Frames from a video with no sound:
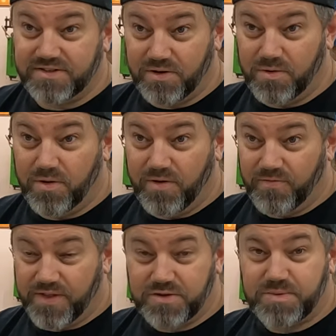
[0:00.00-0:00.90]
So
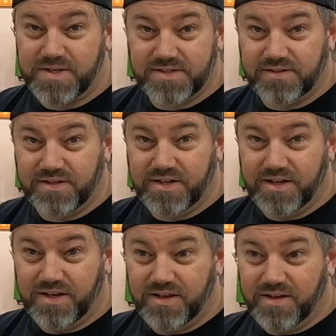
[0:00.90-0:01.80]
that was basically,
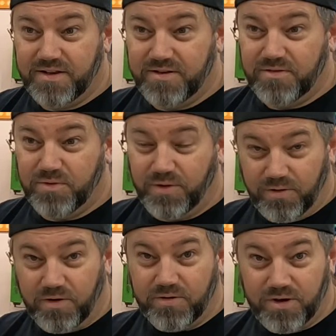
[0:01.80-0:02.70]
with
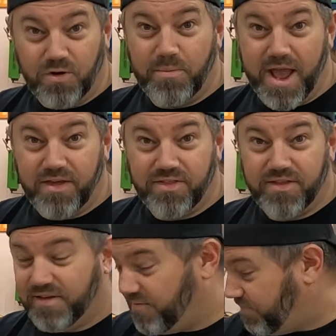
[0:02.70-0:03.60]
girl math,
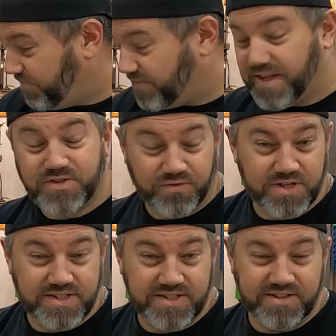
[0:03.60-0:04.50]
that's
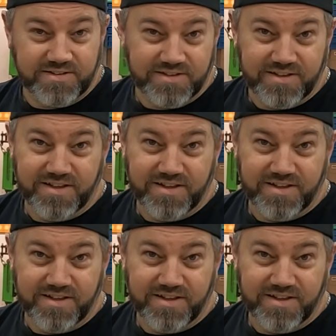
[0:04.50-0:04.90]
free steel